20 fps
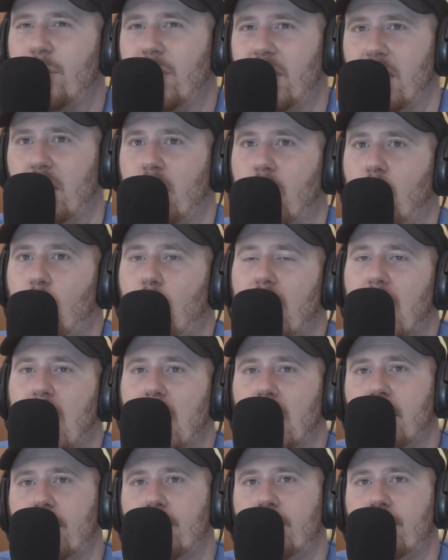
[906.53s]
but what
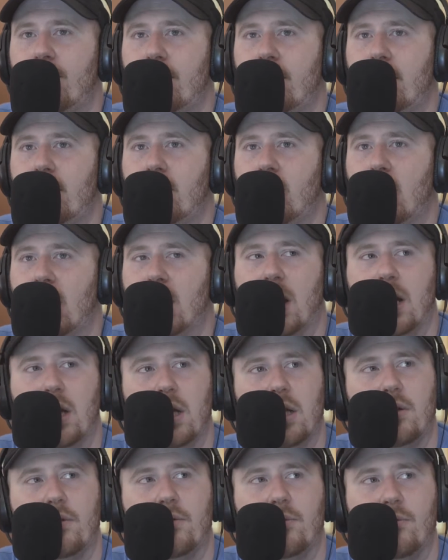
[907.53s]
kind of, what kind
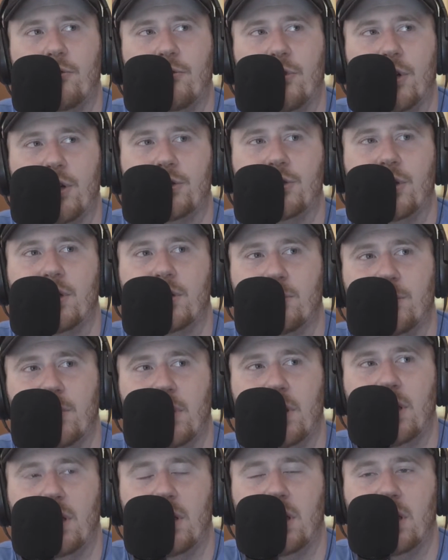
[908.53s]
of frustrates
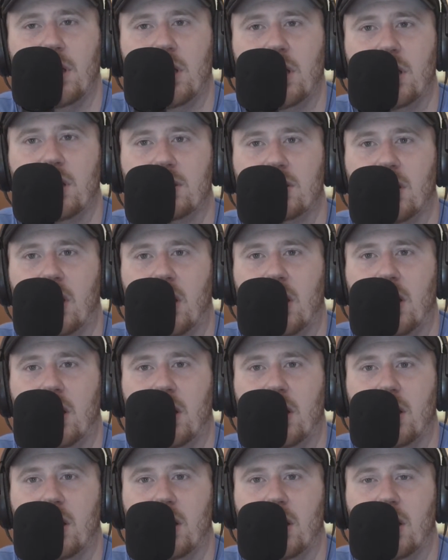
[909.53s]
me is
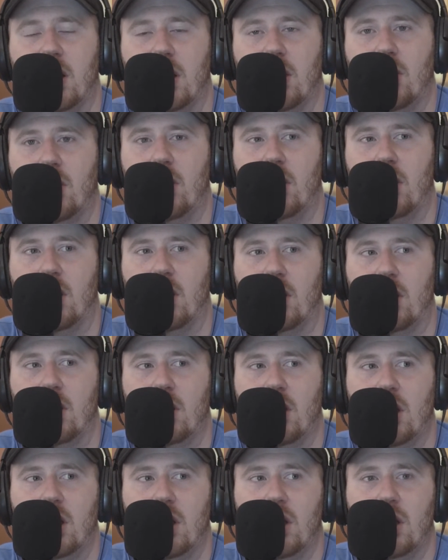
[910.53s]
like the,
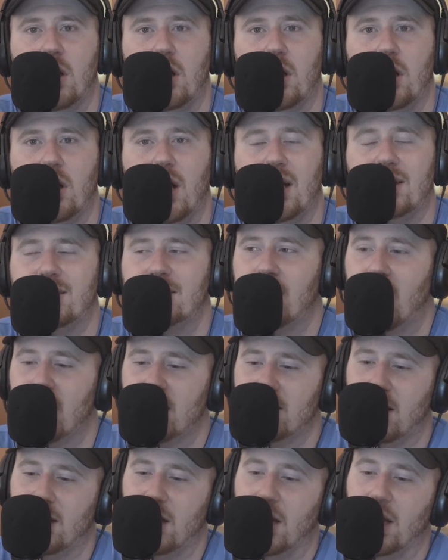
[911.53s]
it
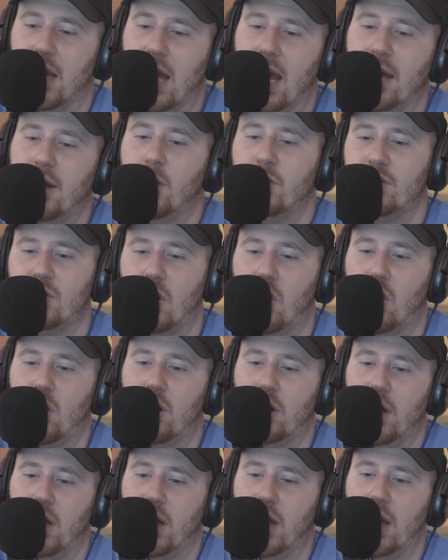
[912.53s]
sucks that the, I know it's
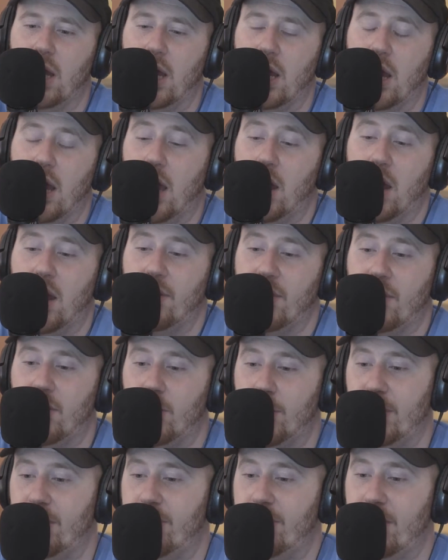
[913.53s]
hard. I, I, I've never been a